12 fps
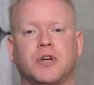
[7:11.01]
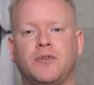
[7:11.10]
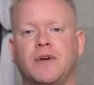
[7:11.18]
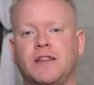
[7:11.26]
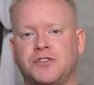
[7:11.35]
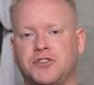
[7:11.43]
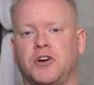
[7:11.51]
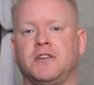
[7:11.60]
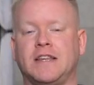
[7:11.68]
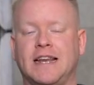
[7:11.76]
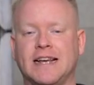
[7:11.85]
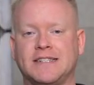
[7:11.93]
I'd rather start
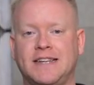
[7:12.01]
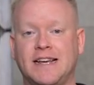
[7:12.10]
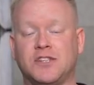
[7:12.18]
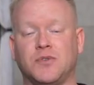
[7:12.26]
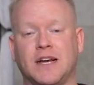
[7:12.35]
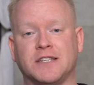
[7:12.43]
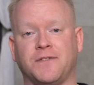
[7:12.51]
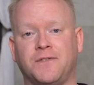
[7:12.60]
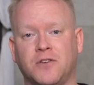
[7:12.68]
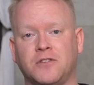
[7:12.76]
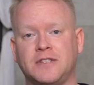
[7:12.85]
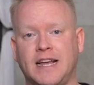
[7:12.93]
the next day so it has a
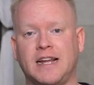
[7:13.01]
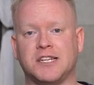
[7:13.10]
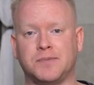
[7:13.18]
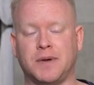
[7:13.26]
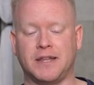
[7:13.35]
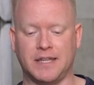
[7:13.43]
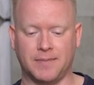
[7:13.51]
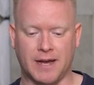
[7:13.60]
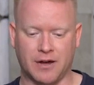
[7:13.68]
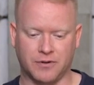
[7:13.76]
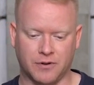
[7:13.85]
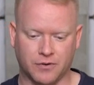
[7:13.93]
full day to spend the
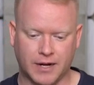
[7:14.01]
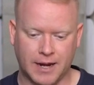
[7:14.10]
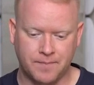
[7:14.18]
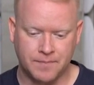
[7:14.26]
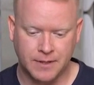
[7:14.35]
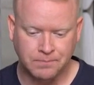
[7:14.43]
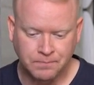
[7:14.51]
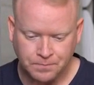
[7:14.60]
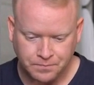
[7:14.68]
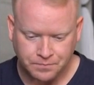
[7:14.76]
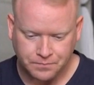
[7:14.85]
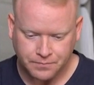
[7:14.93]
amount, okay?
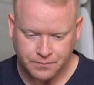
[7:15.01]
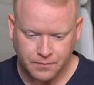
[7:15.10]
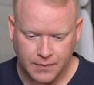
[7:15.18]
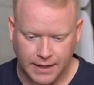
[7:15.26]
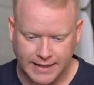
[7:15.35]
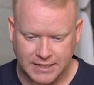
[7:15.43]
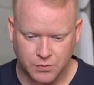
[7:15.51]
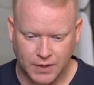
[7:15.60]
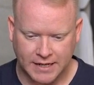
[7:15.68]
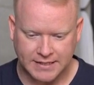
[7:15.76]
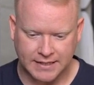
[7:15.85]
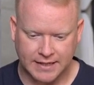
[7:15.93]
And that's the way
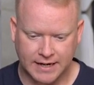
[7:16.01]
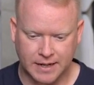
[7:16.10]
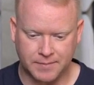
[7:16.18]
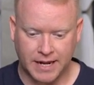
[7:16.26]
I set that up.